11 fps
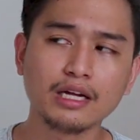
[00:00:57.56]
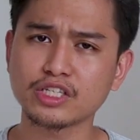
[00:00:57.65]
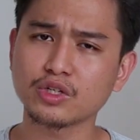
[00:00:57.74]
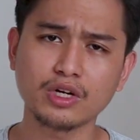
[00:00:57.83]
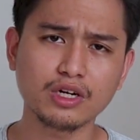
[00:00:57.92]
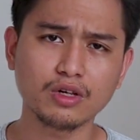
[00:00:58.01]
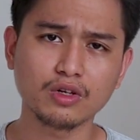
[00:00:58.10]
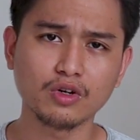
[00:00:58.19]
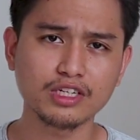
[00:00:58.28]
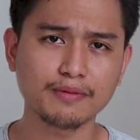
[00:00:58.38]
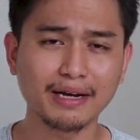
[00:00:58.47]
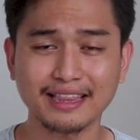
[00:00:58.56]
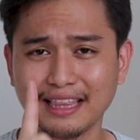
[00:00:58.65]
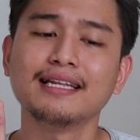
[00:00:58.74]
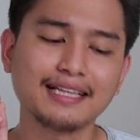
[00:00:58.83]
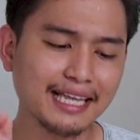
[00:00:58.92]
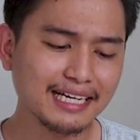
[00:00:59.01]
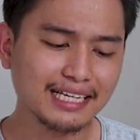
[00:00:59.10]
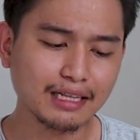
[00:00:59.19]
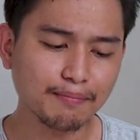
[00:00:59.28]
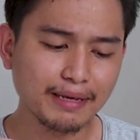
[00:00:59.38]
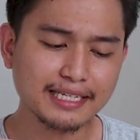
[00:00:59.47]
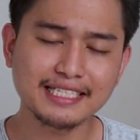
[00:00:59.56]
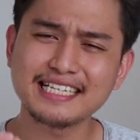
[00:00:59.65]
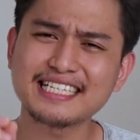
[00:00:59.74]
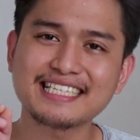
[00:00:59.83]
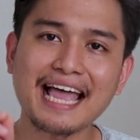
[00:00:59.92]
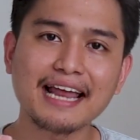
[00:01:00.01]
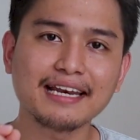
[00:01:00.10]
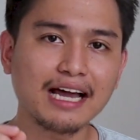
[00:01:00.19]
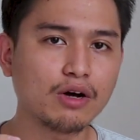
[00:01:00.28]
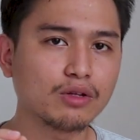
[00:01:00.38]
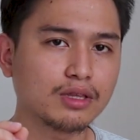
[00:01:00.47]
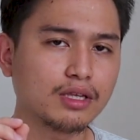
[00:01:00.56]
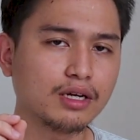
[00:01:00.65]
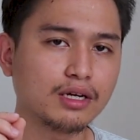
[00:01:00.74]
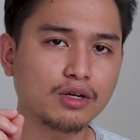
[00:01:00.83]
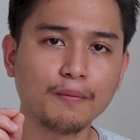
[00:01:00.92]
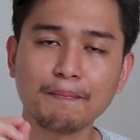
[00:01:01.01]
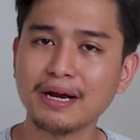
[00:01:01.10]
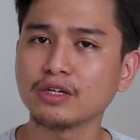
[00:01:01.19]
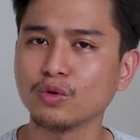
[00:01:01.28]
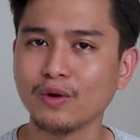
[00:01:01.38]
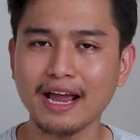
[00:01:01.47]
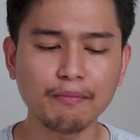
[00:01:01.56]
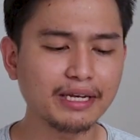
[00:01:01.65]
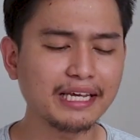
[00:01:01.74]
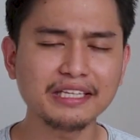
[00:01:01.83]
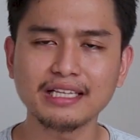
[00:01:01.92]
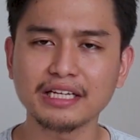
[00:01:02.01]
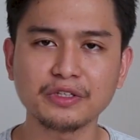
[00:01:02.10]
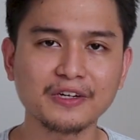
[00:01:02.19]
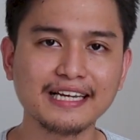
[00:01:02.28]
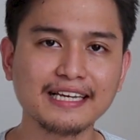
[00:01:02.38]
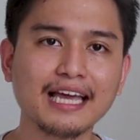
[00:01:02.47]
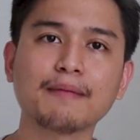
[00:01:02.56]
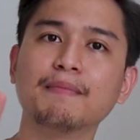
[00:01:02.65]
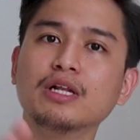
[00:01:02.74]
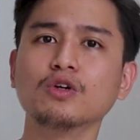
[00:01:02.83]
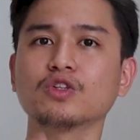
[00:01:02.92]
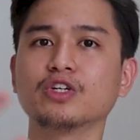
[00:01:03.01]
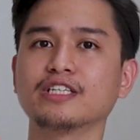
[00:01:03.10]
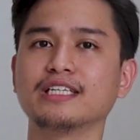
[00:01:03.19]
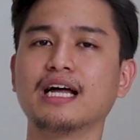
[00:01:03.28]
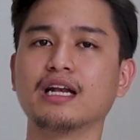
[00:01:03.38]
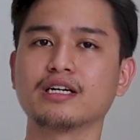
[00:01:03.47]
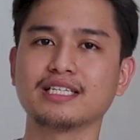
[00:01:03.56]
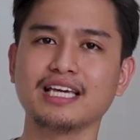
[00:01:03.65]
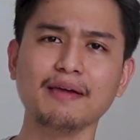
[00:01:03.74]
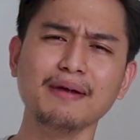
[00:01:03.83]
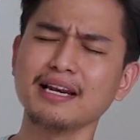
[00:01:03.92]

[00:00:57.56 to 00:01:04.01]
external noise. But the thing that makes this stand out compared to everything that you're gonna get below $30,